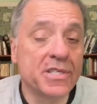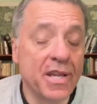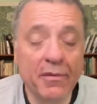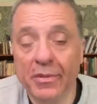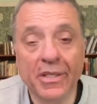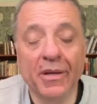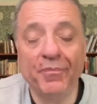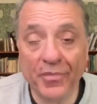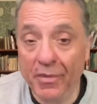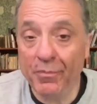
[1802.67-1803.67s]
now become
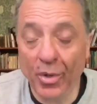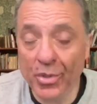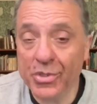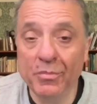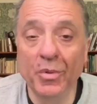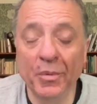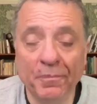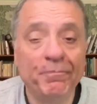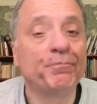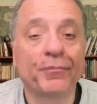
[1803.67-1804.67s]
impossible,
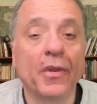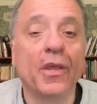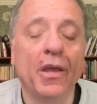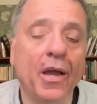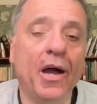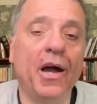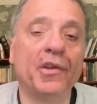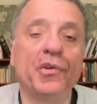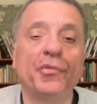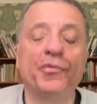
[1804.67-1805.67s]

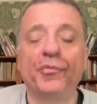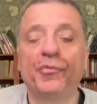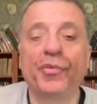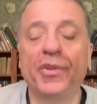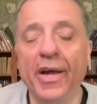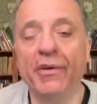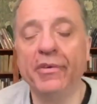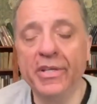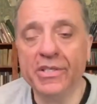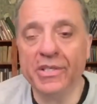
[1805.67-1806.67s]
and for that
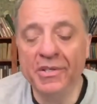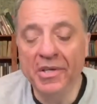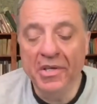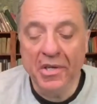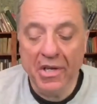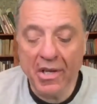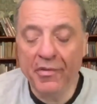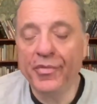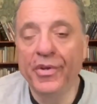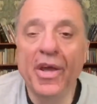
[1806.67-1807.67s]
reason,
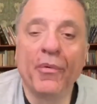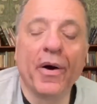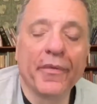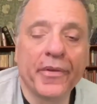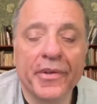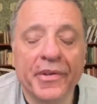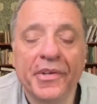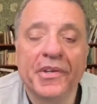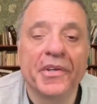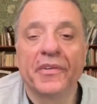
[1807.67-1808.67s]
if for no other,
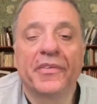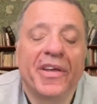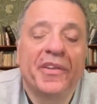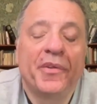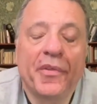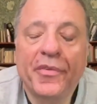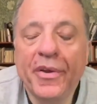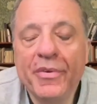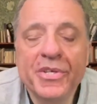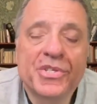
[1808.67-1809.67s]
then
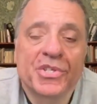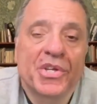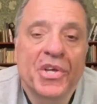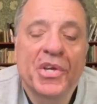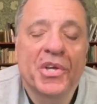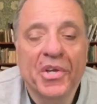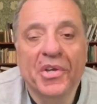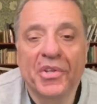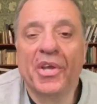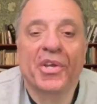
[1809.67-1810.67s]

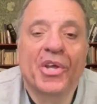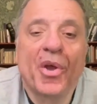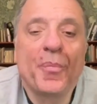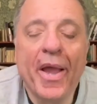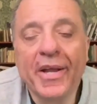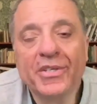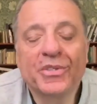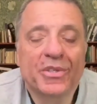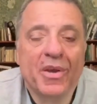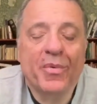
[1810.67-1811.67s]
they can go back to
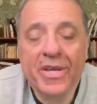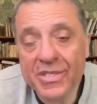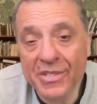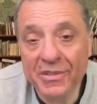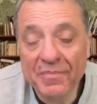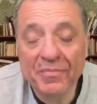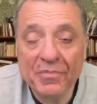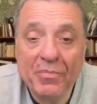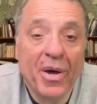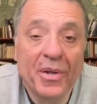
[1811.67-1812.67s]
their Western
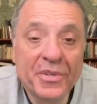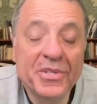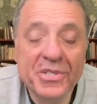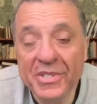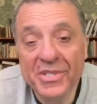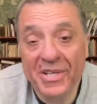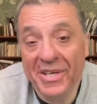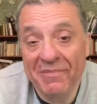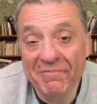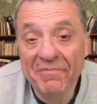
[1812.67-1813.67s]
partners and
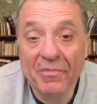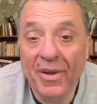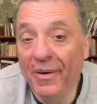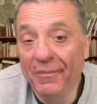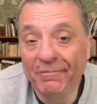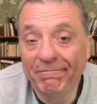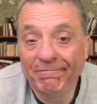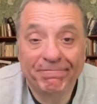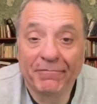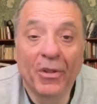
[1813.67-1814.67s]
say, well,
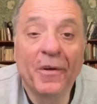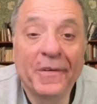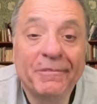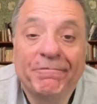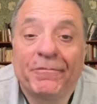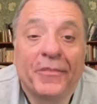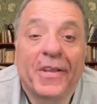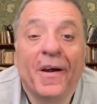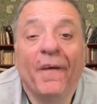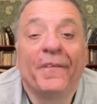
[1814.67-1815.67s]
look, we
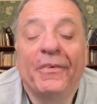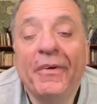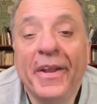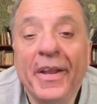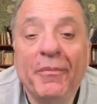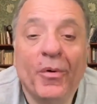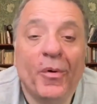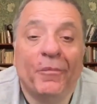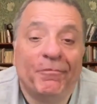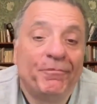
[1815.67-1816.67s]
can't do it anymore.